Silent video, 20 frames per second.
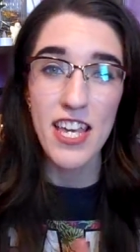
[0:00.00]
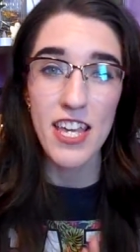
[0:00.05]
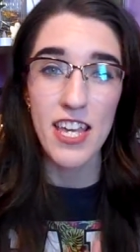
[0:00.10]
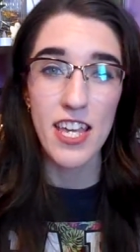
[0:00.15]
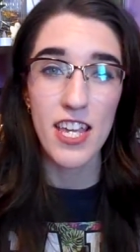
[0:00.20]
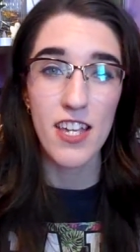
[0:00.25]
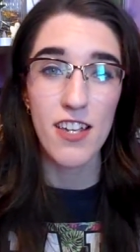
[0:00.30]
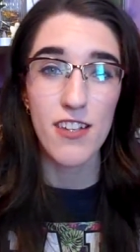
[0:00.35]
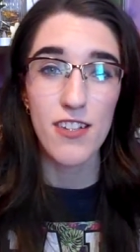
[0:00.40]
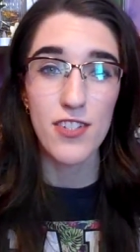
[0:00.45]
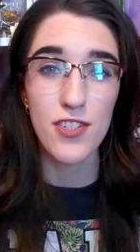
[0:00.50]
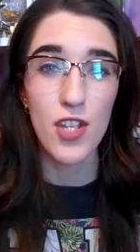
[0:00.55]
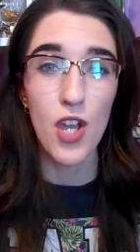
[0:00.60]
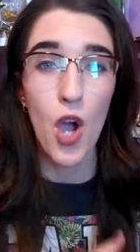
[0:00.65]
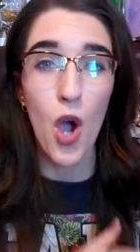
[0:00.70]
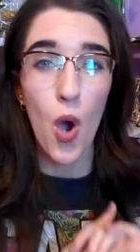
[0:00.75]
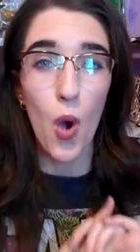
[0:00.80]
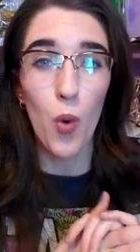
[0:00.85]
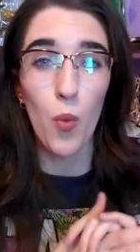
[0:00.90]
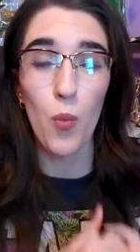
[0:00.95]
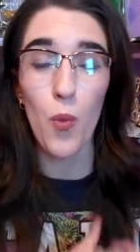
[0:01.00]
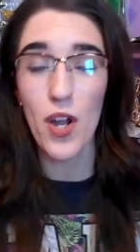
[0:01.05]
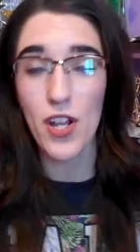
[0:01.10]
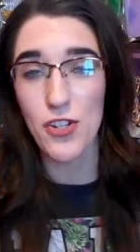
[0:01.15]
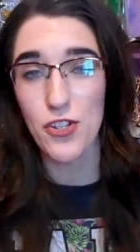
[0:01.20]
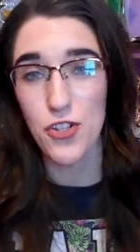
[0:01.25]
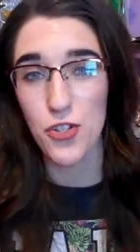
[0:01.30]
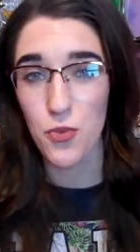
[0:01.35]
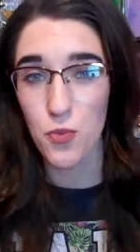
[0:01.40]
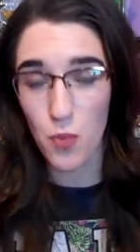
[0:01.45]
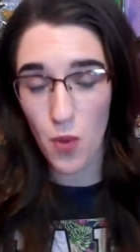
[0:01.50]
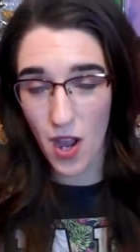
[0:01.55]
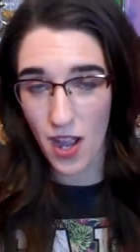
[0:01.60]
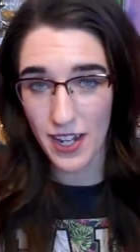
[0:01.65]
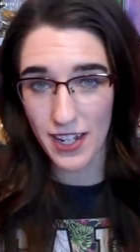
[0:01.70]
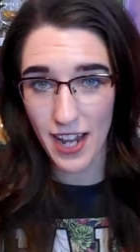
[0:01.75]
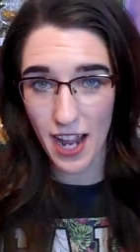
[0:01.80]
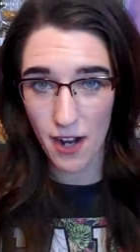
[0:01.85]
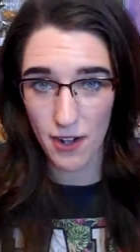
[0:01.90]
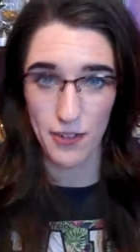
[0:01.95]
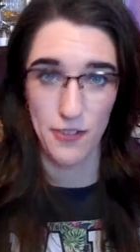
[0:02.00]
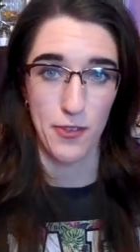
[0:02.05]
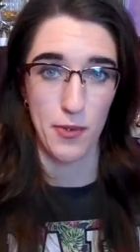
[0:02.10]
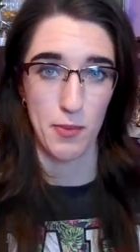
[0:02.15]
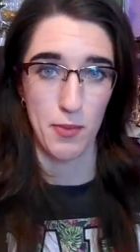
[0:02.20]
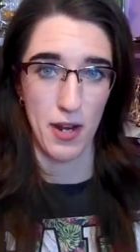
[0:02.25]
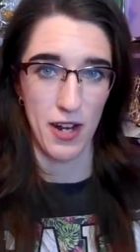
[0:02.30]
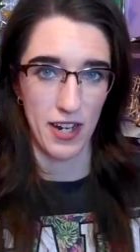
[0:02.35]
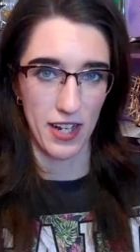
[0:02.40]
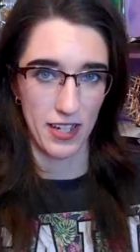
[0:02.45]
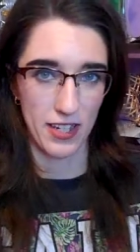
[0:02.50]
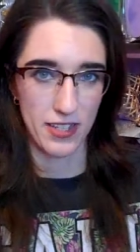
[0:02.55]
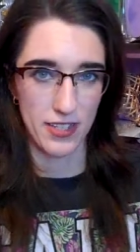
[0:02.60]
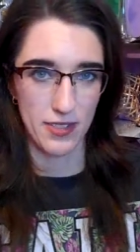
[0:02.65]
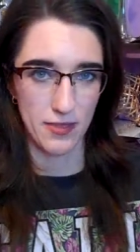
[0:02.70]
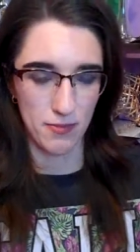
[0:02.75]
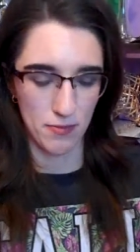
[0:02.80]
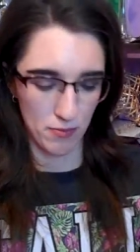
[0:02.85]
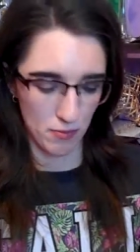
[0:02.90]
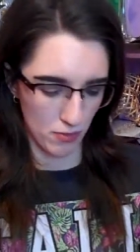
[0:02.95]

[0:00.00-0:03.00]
is what do you want out of your products.